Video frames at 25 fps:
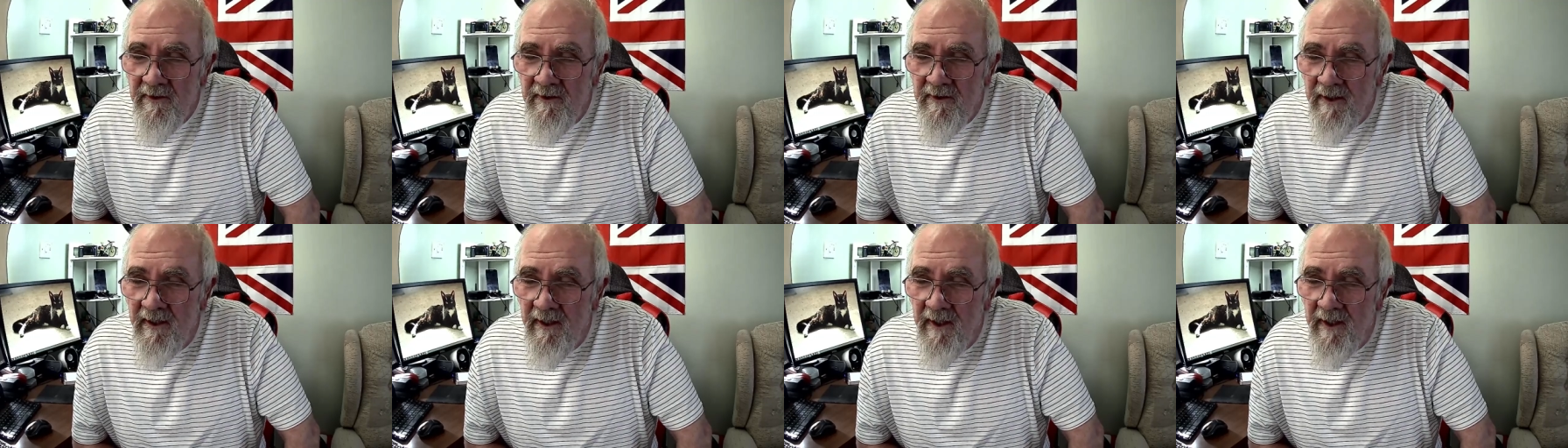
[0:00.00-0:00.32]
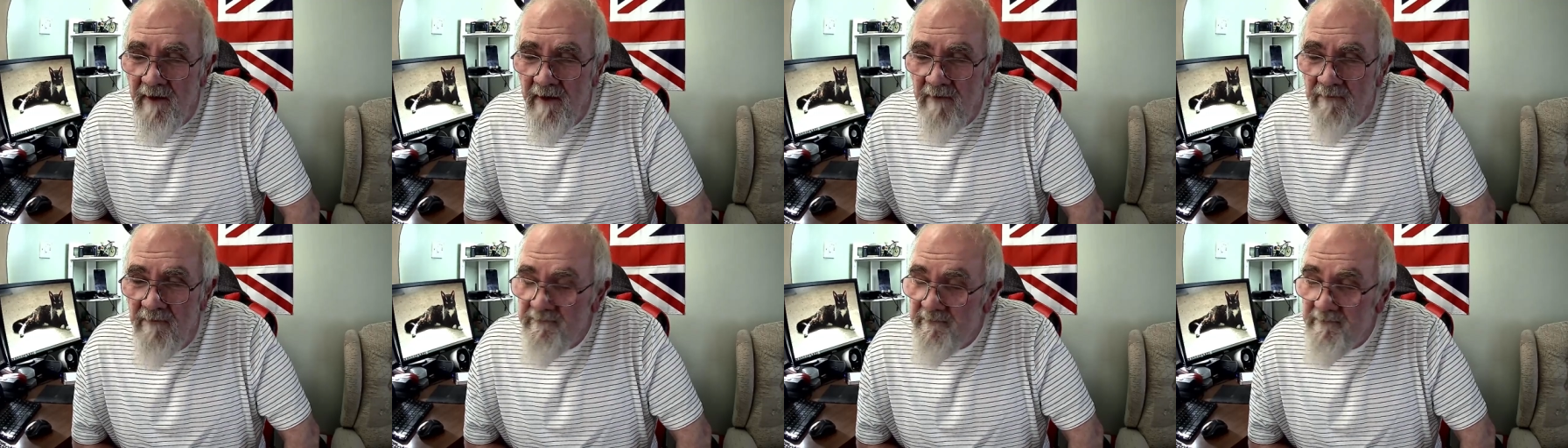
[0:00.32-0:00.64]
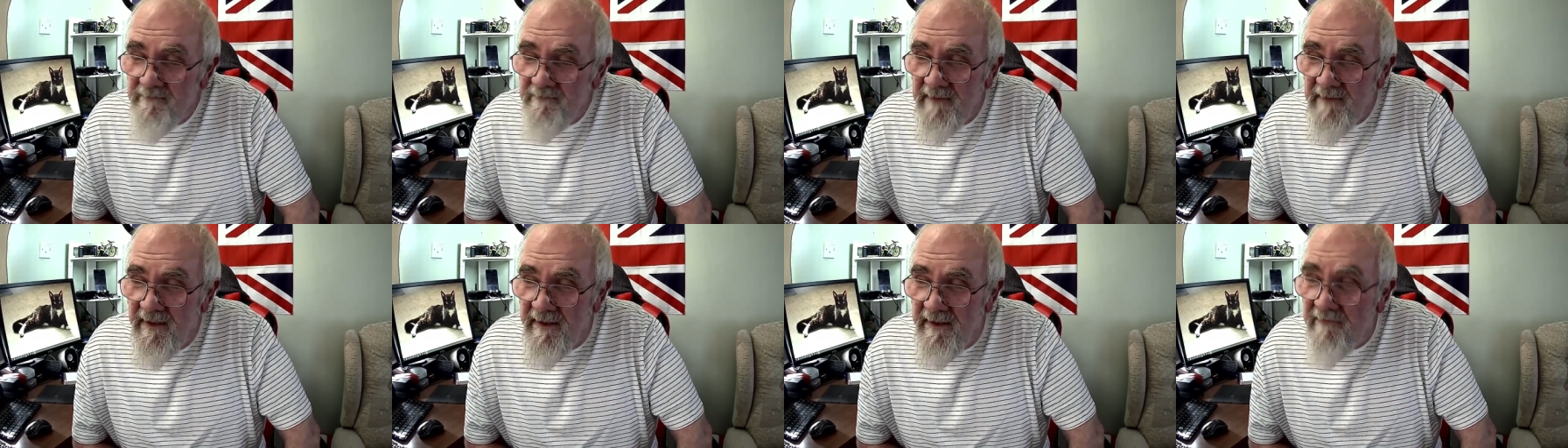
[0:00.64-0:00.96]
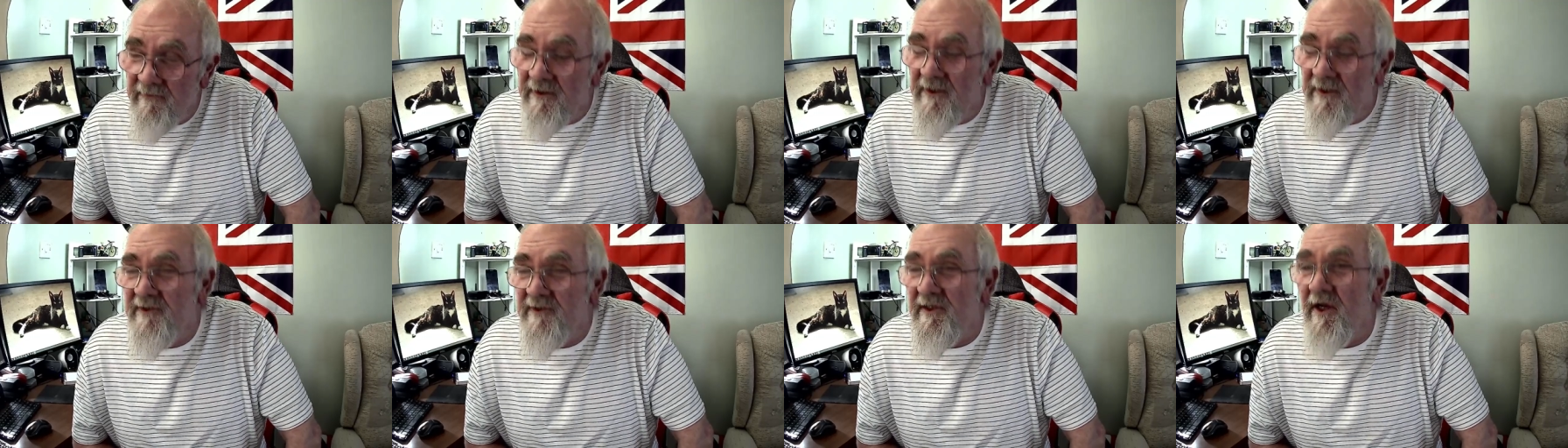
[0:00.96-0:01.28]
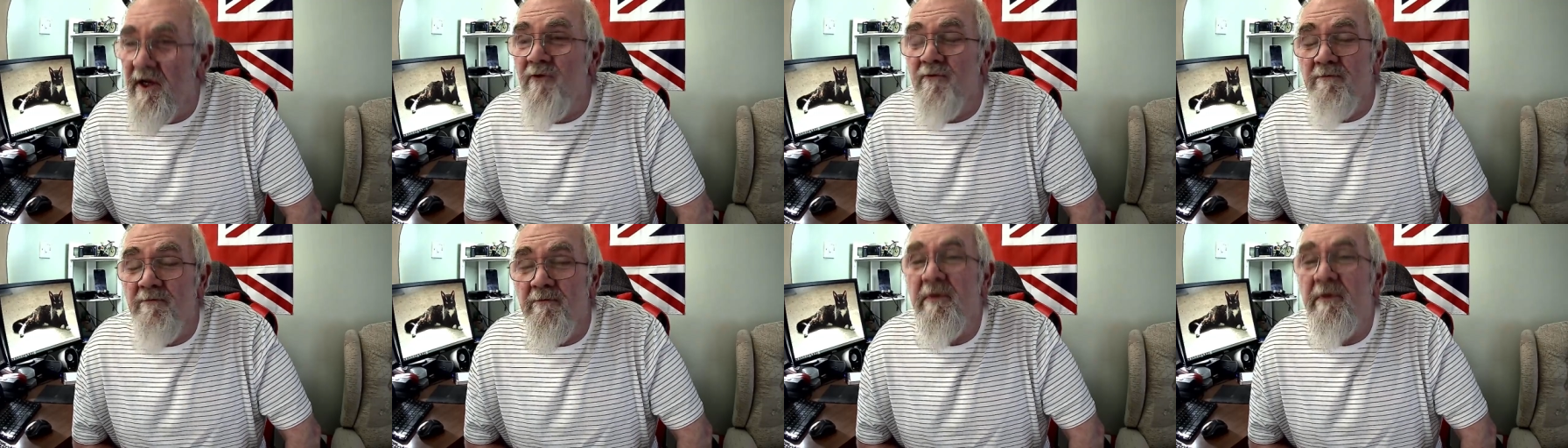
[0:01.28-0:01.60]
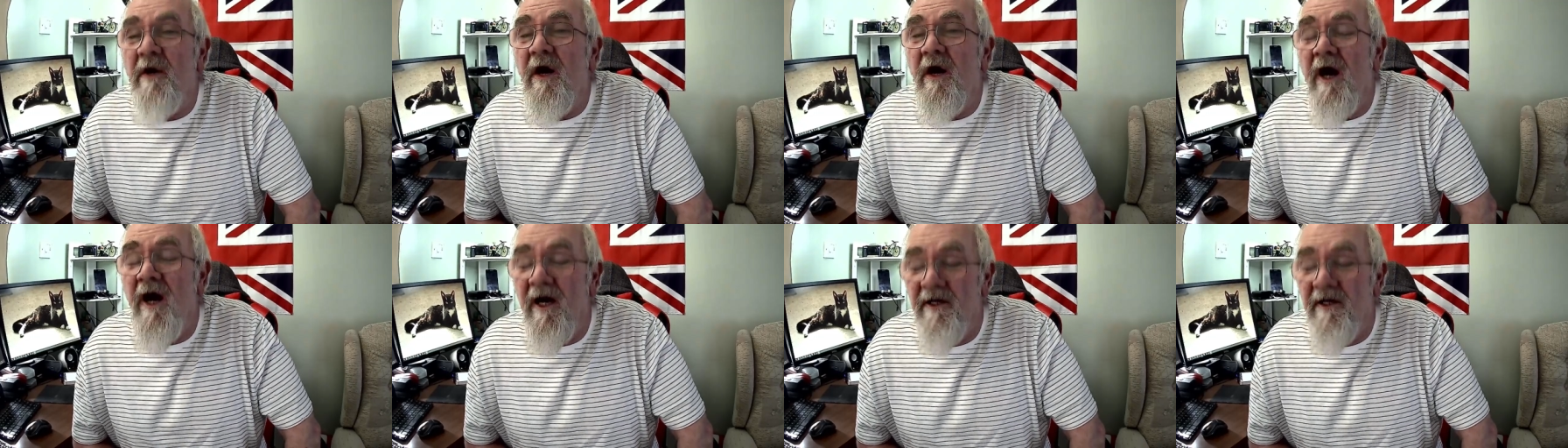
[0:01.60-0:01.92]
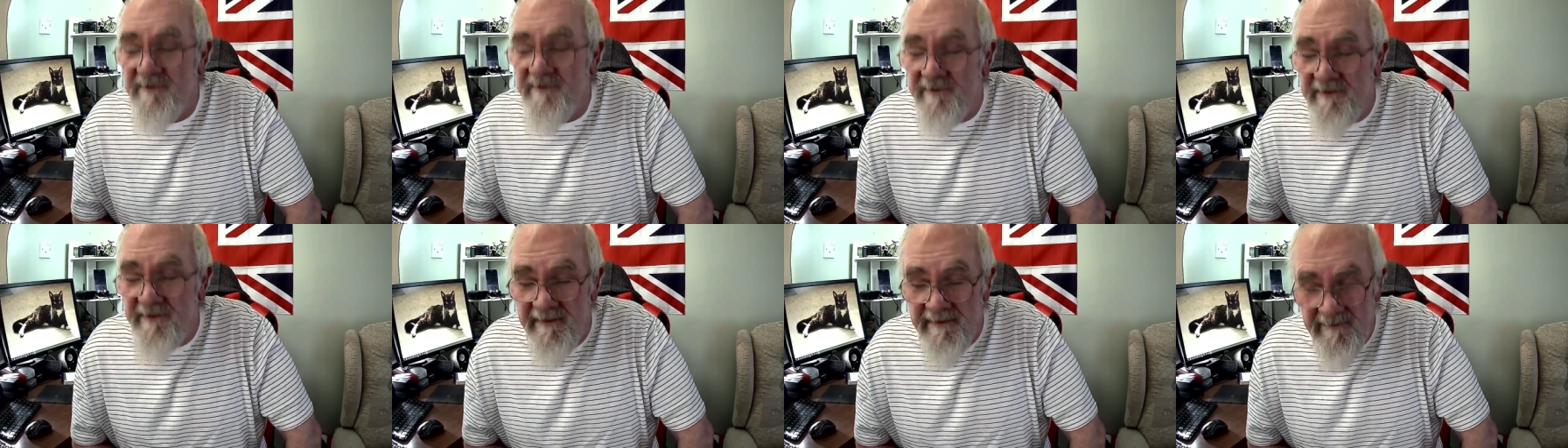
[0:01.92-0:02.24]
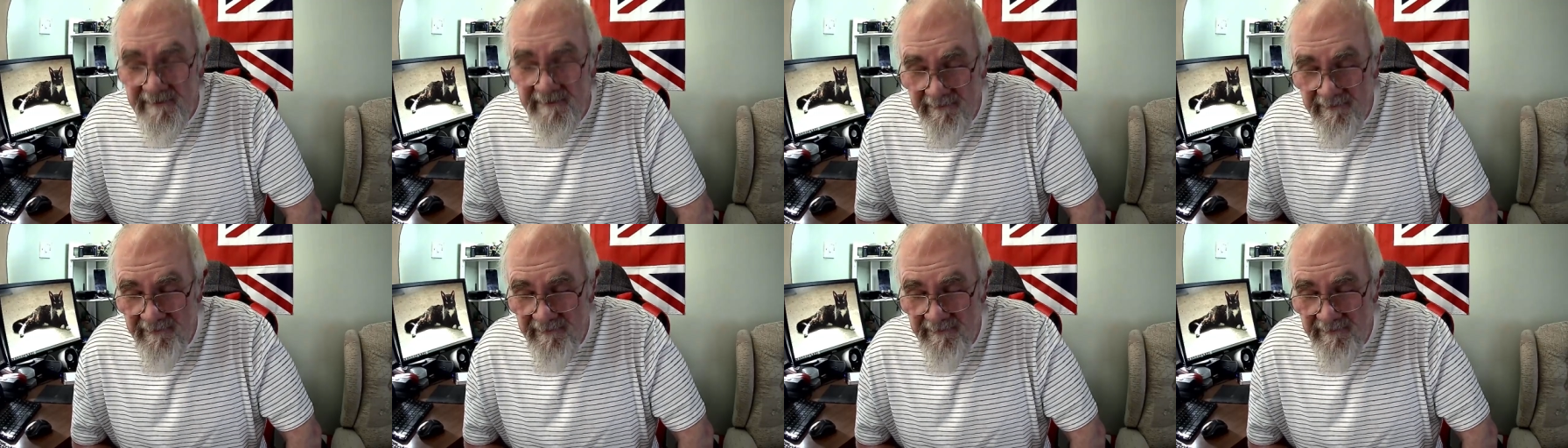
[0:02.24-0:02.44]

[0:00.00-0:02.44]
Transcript: Even his own party,